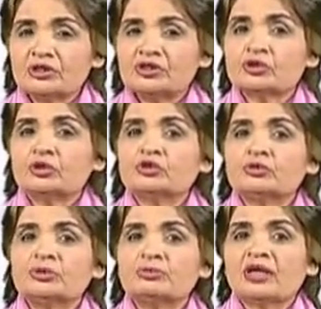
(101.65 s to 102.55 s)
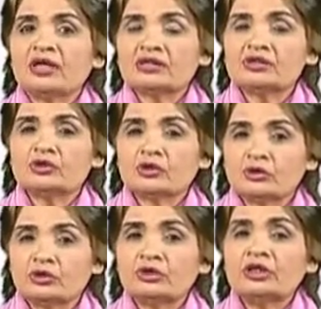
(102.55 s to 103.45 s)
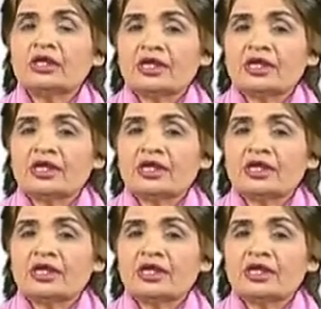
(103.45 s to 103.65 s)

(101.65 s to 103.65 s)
is going to be passed on